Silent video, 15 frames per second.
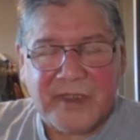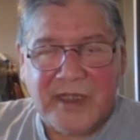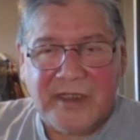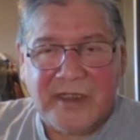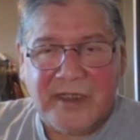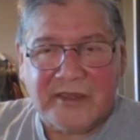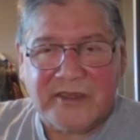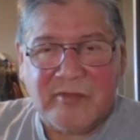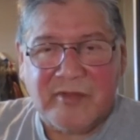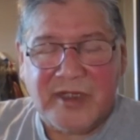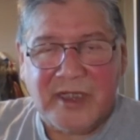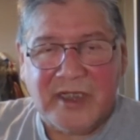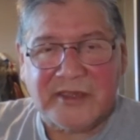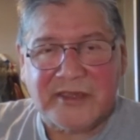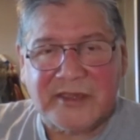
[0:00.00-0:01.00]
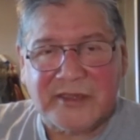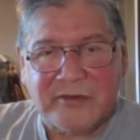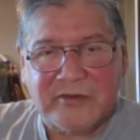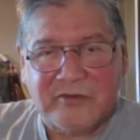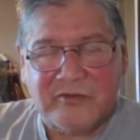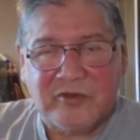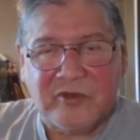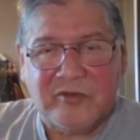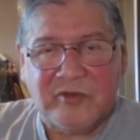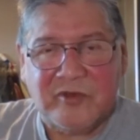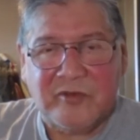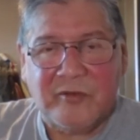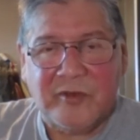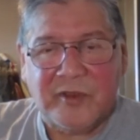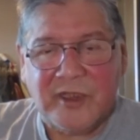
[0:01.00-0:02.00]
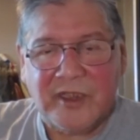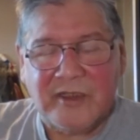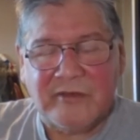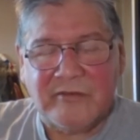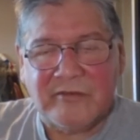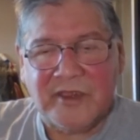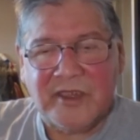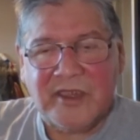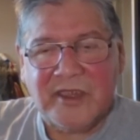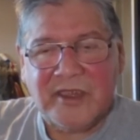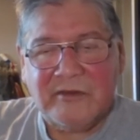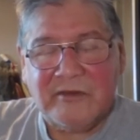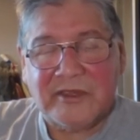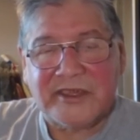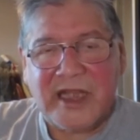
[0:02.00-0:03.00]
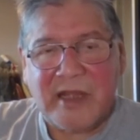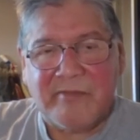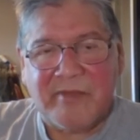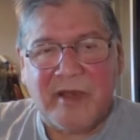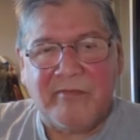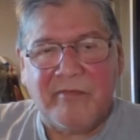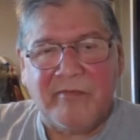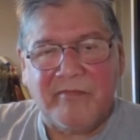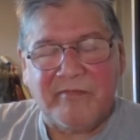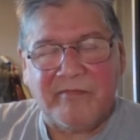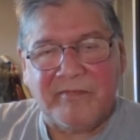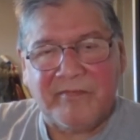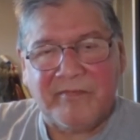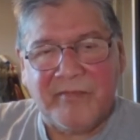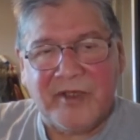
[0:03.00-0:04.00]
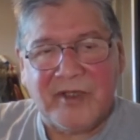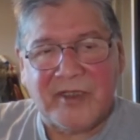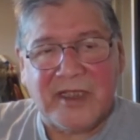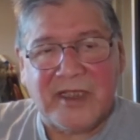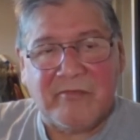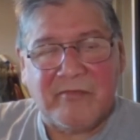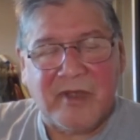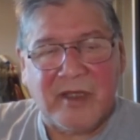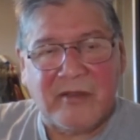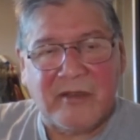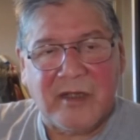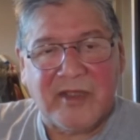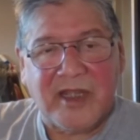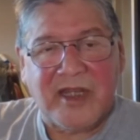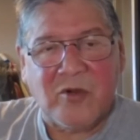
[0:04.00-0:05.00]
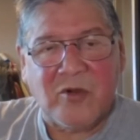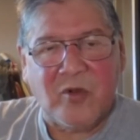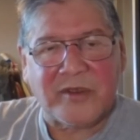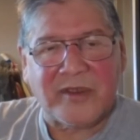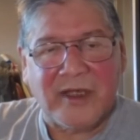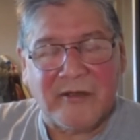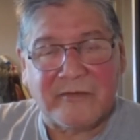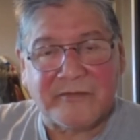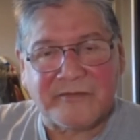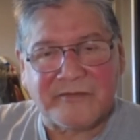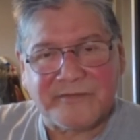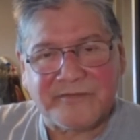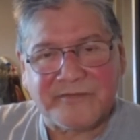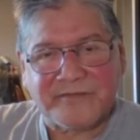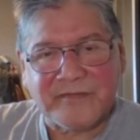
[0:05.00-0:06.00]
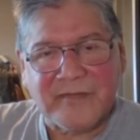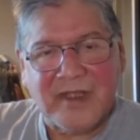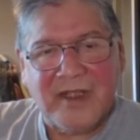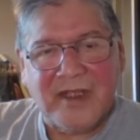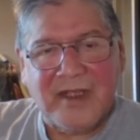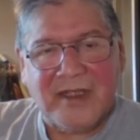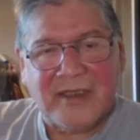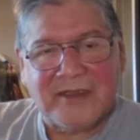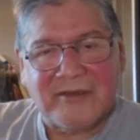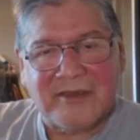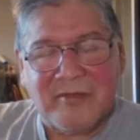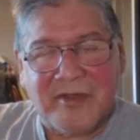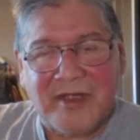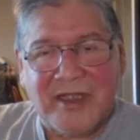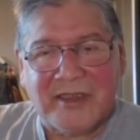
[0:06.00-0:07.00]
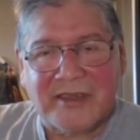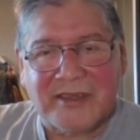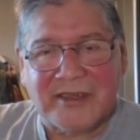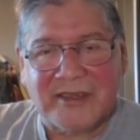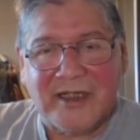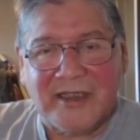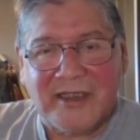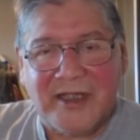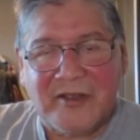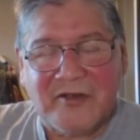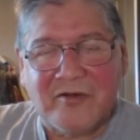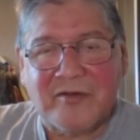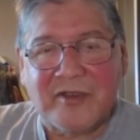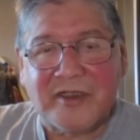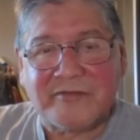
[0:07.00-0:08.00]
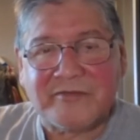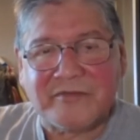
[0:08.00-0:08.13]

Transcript: And uh, somebody else will, will, will, uh, will, step up because I'm, uh, I'm getting old now. So somebody else has got to take over.